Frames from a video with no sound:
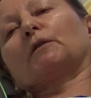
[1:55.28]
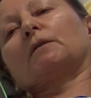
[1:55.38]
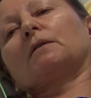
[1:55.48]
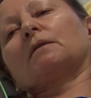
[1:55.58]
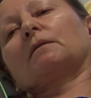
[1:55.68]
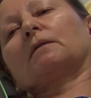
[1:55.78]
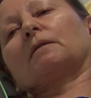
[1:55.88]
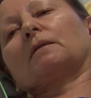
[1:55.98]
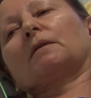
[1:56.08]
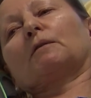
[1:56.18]
at some
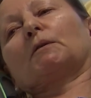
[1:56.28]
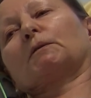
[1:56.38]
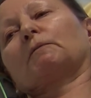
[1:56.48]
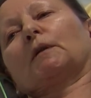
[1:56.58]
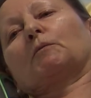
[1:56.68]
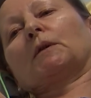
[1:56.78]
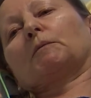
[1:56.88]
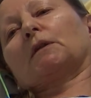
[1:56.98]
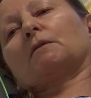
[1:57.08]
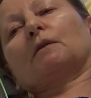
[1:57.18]
point, it all comes
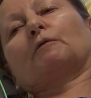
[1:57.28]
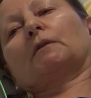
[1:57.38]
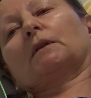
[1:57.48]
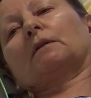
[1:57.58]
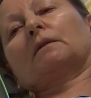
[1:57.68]
to a head.